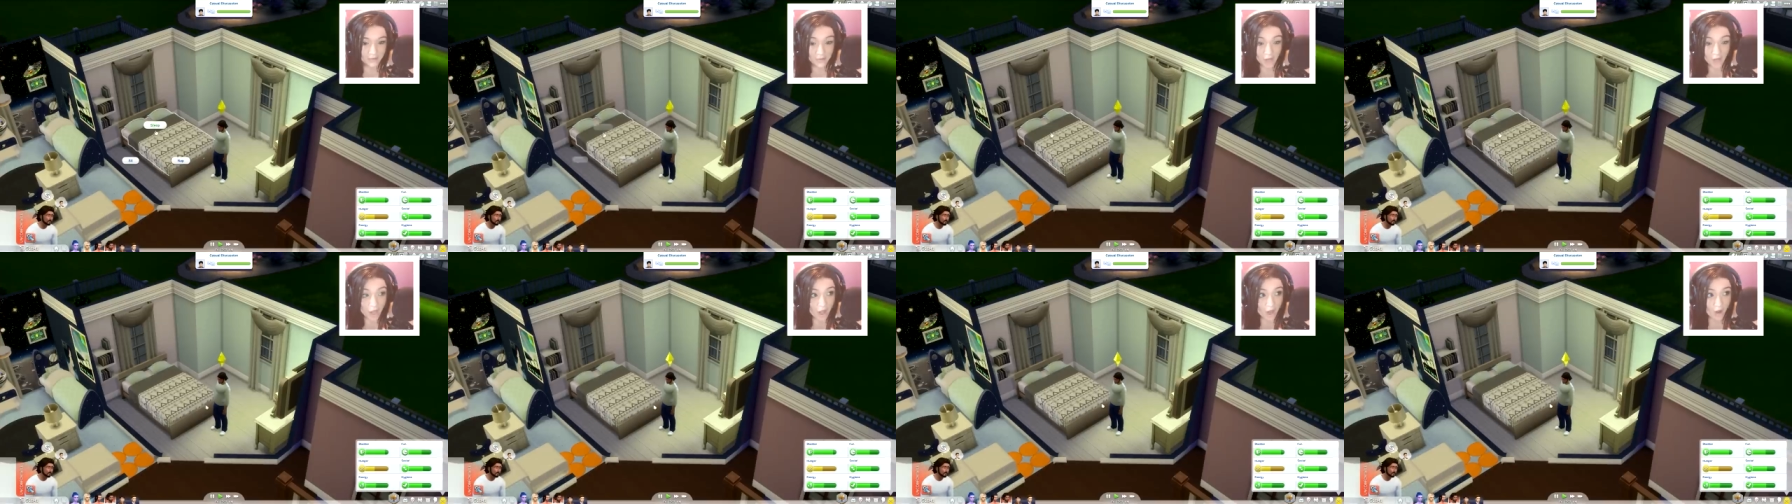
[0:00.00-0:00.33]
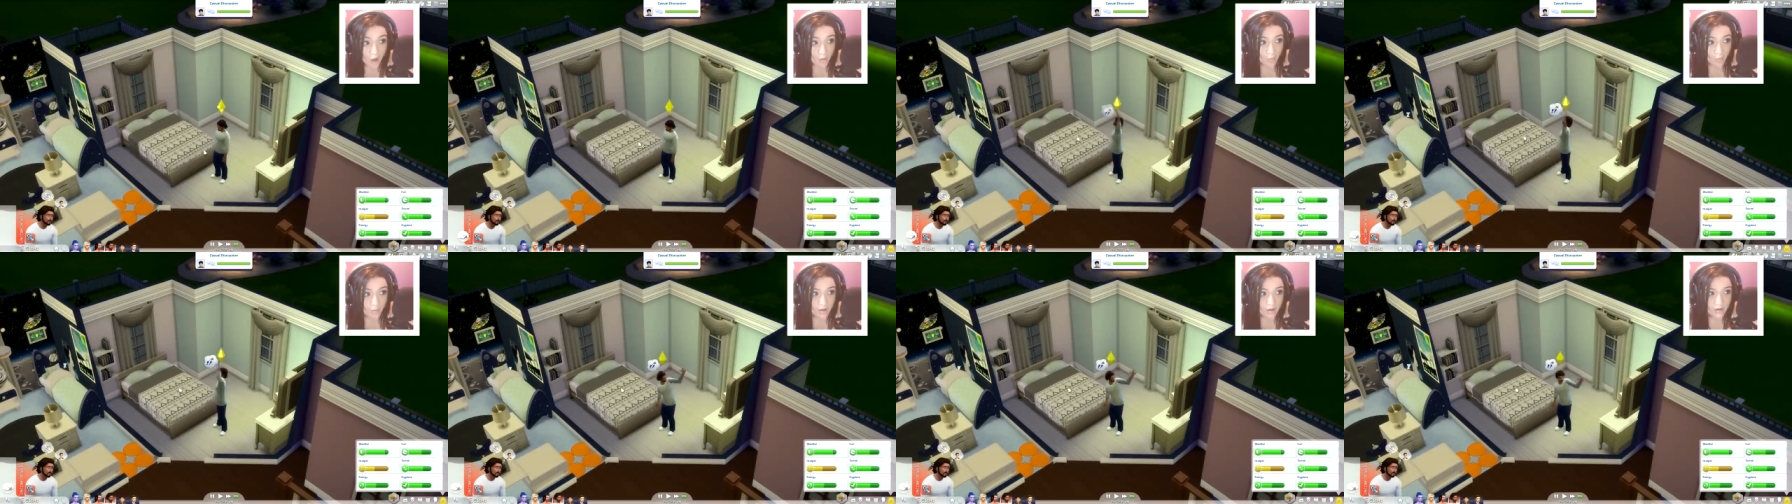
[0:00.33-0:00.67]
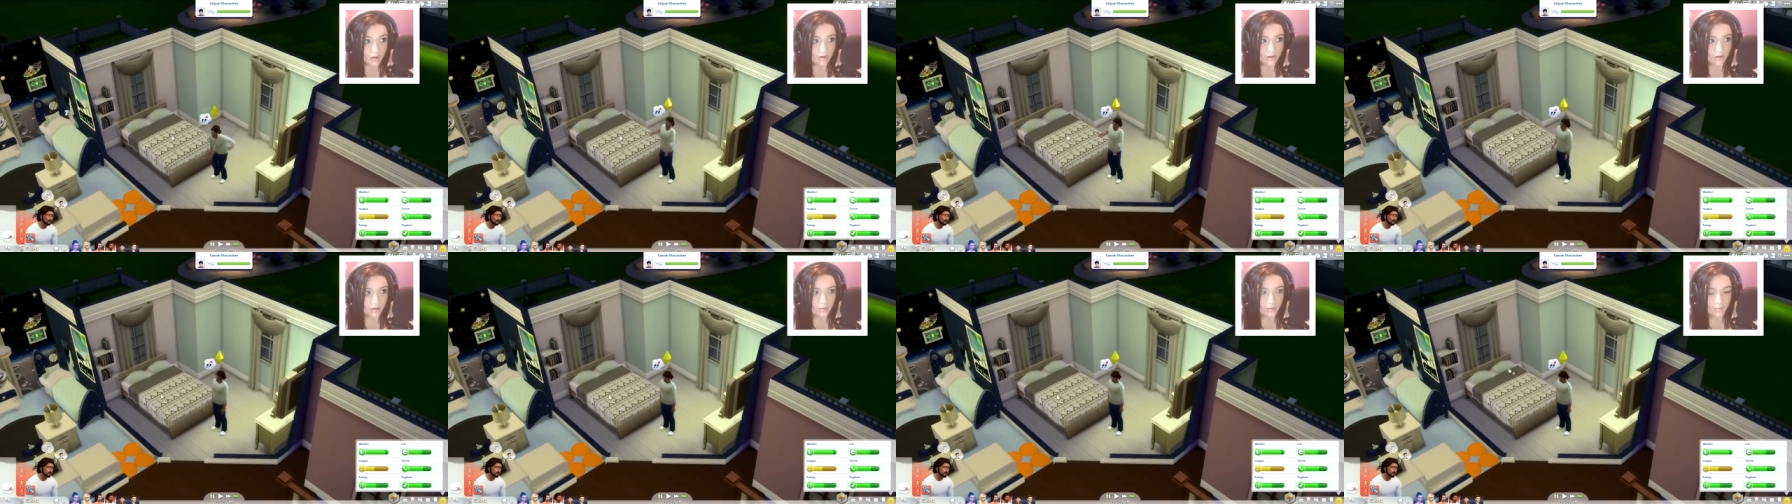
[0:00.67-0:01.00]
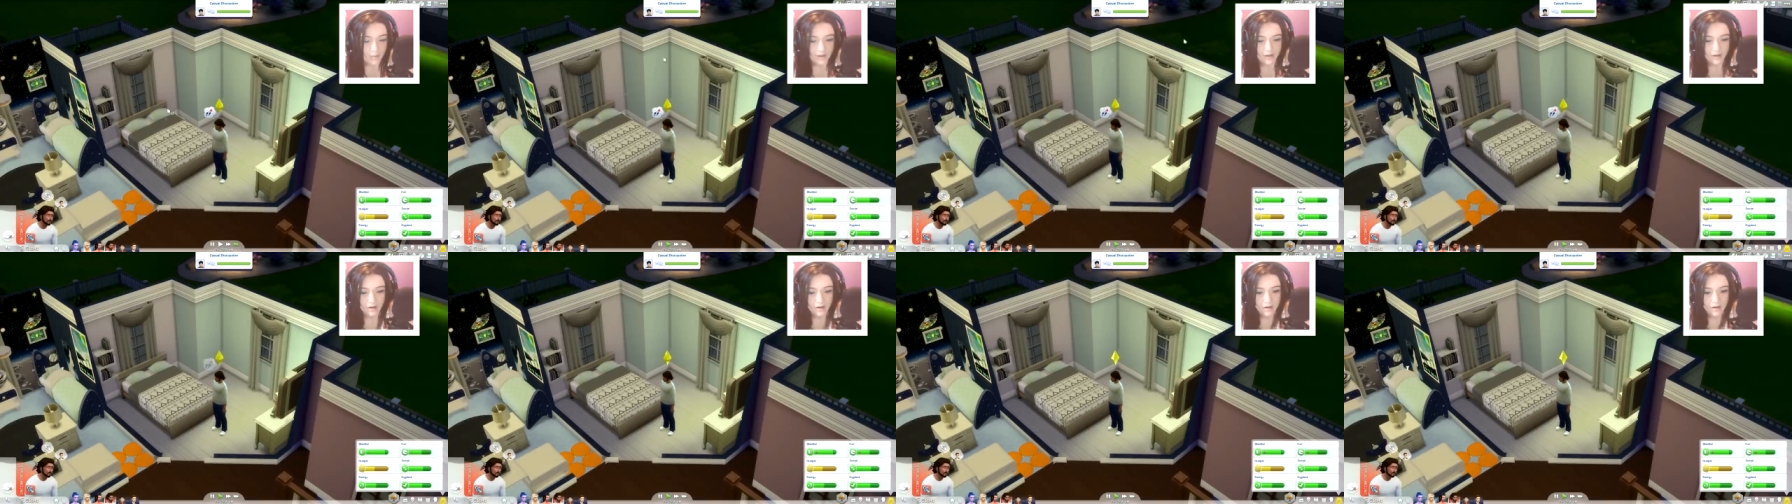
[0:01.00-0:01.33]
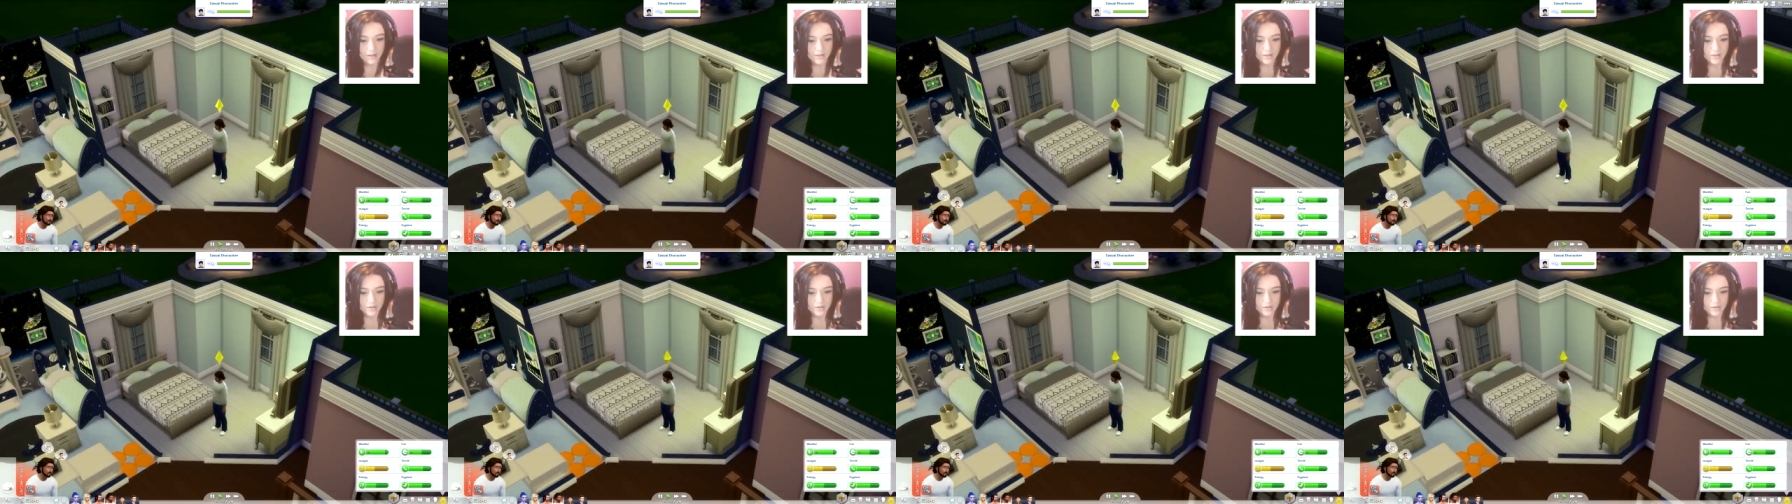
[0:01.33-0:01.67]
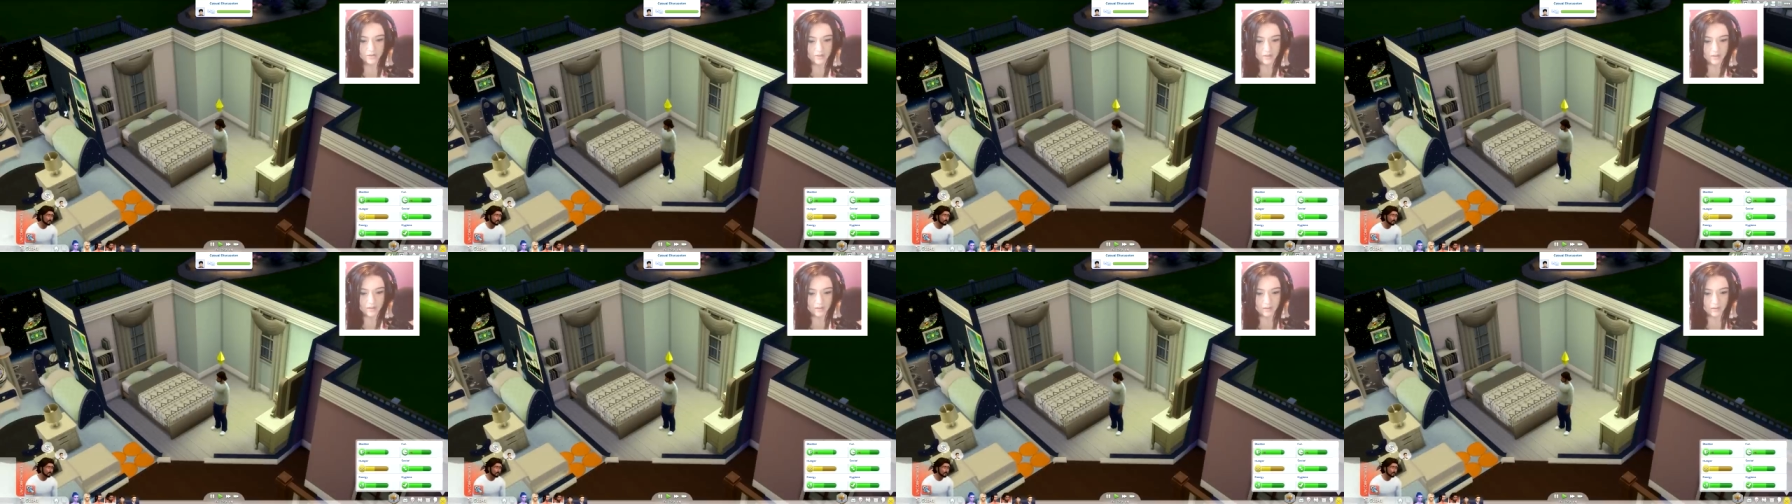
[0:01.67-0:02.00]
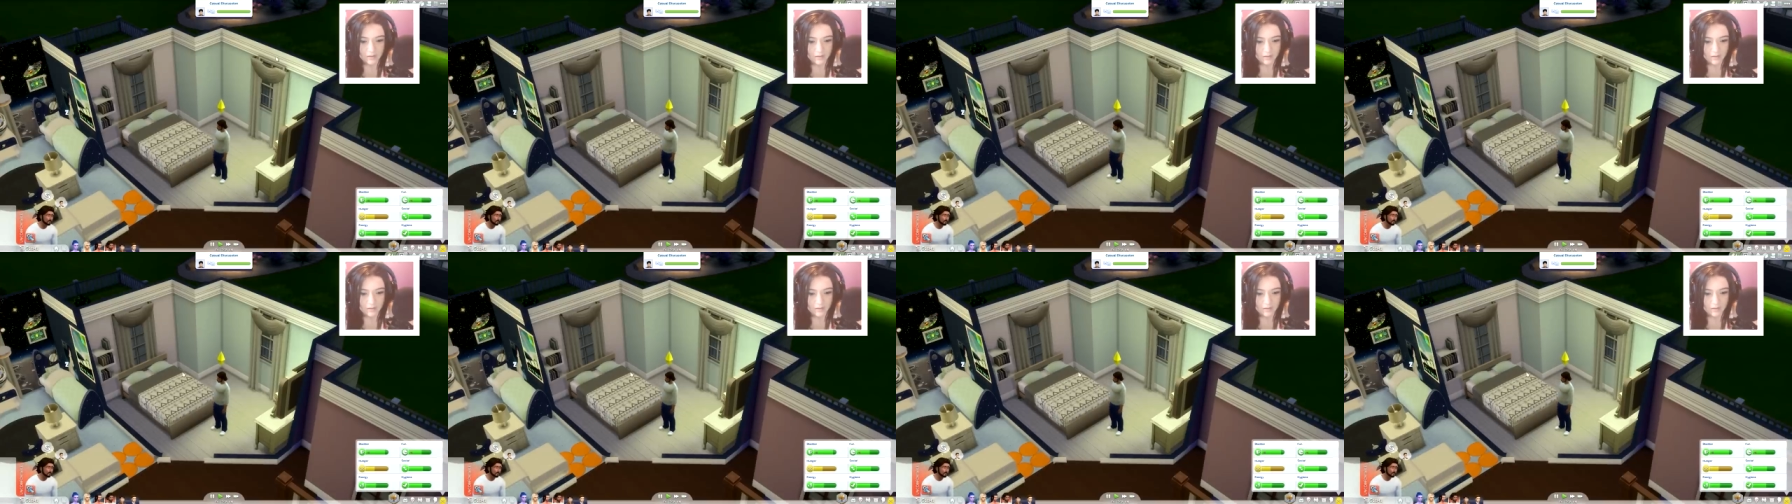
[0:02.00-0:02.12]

No! Oh my gosh.